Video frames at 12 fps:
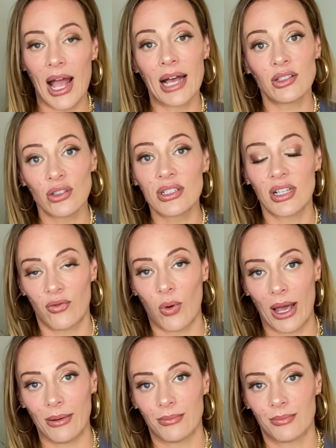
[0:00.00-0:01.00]
Ask yourself
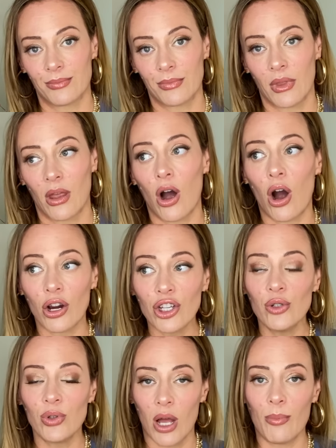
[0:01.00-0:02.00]
why. Are
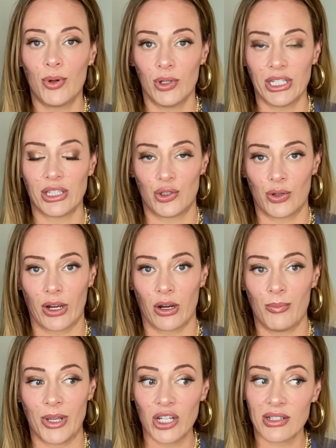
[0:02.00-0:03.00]
you not pulling the
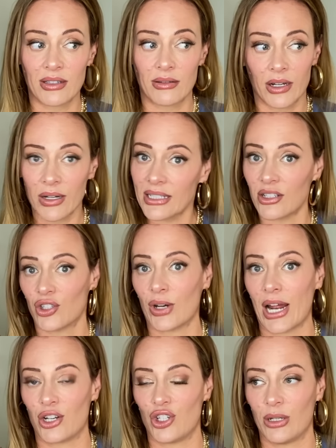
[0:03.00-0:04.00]
trigger because there is a
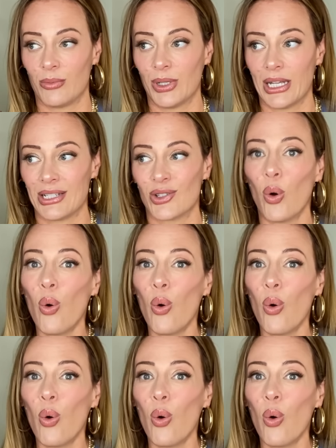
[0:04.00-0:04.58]
strategy in place,